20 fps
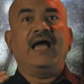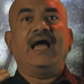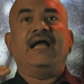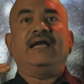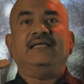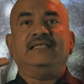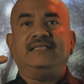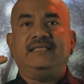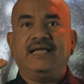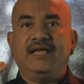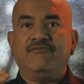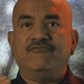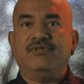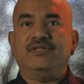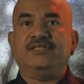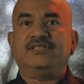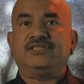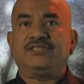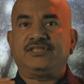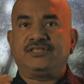and they
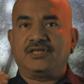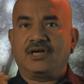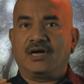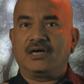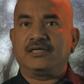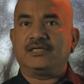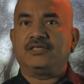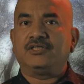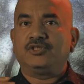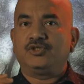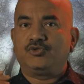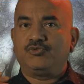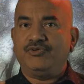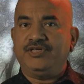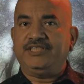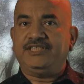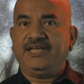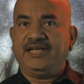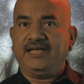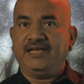will start
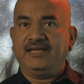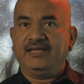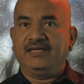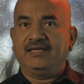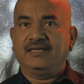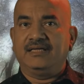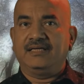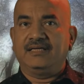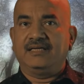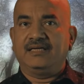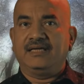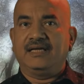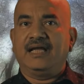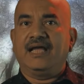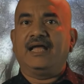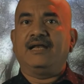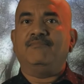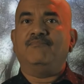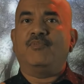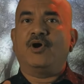switching
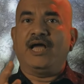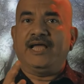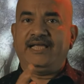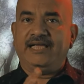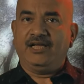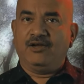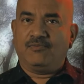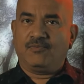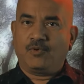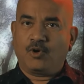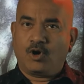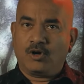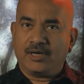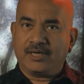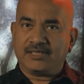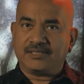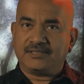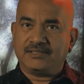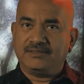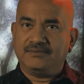and buying your
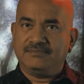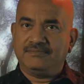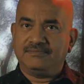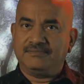products.